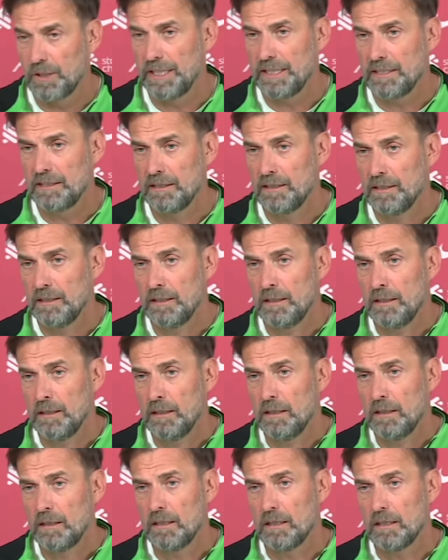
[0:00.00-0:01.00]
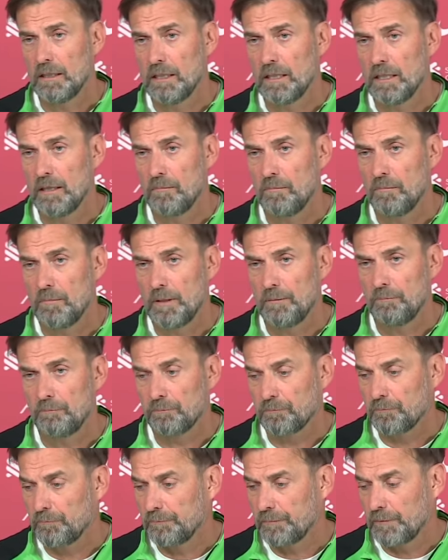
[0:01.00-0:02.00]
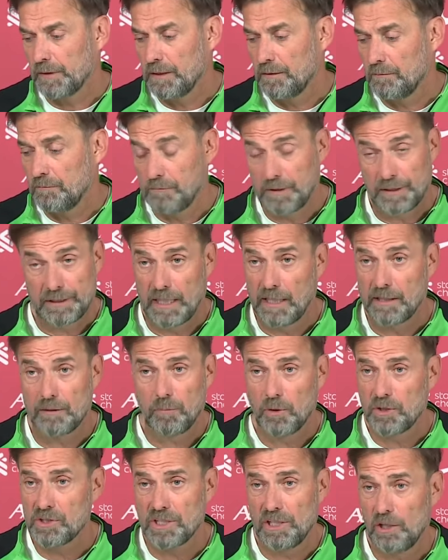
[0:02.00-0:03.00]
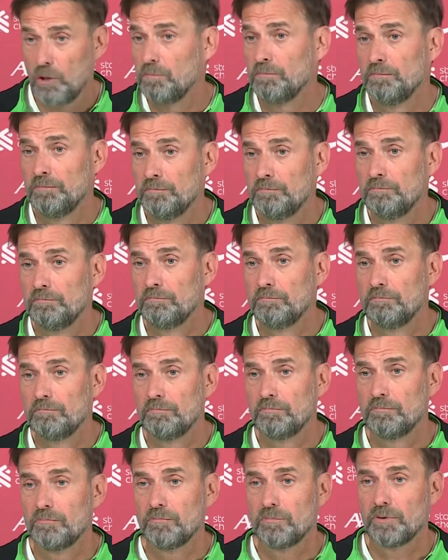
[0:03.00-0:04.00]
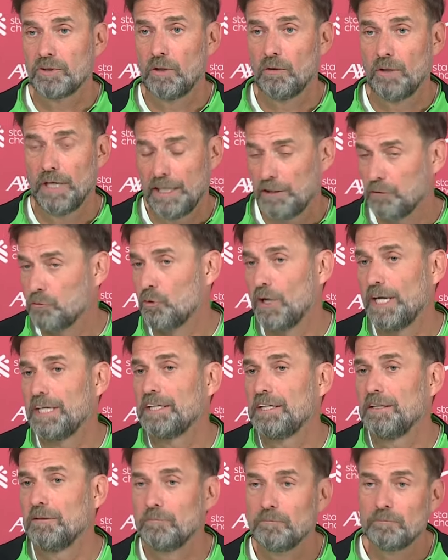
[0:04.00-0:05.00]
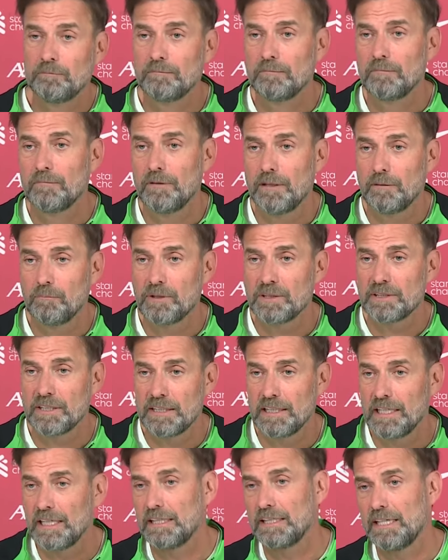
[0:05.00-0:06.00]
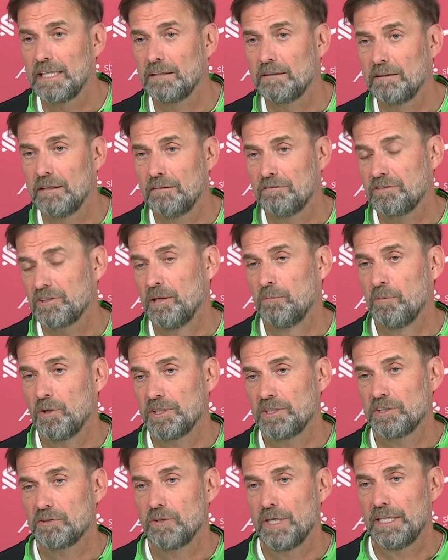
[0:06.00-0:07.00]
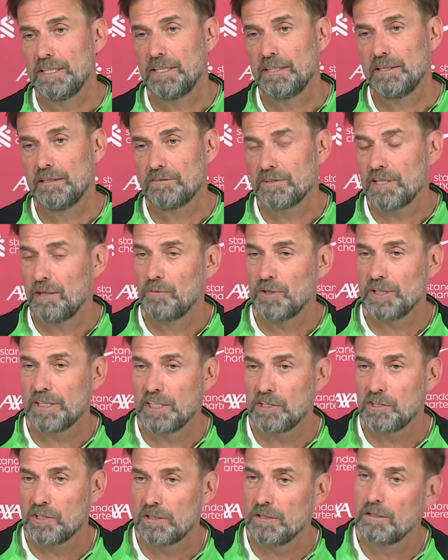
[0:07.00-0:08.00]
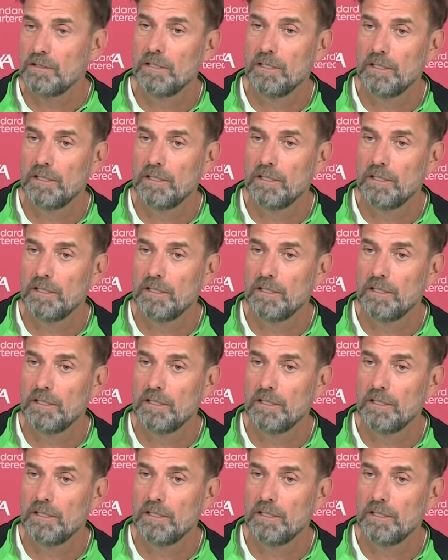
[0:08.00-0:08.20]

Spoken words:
break. But the other boys are open, so, and ready. Let me say like that. If somebody is ready, and if somebody can